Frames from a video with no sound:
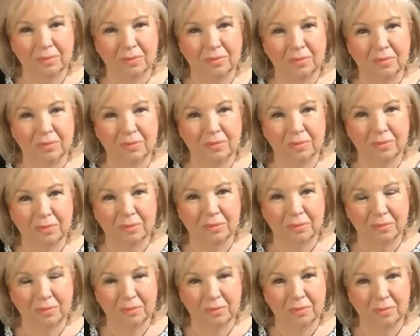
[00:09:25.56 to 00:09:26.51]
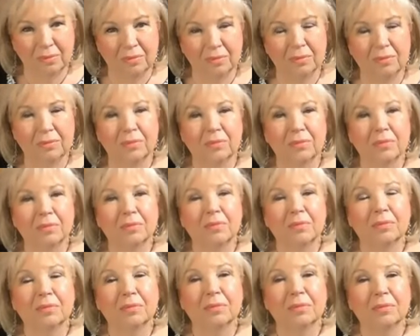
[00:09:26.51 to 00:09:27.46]

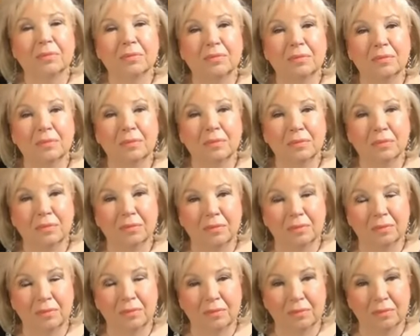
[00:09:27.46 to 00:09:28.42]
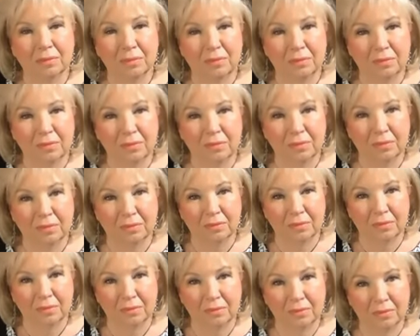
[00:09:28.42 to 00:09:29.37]

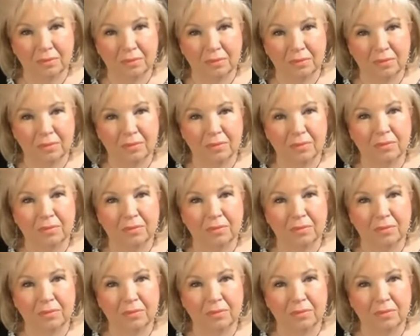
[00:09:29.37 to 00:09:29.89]
No words are spoken by the person on screen.